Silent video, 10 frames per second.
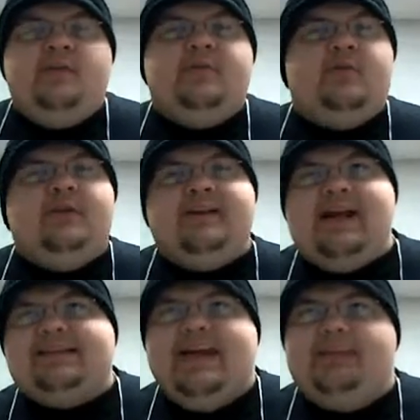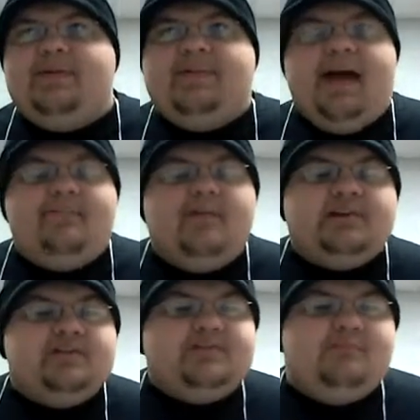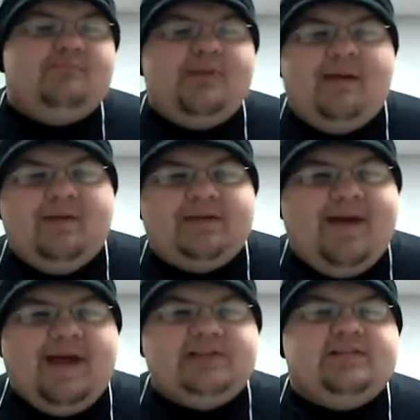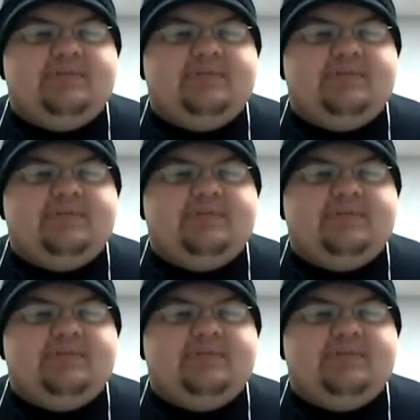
I mean, they're really not taping that much matches.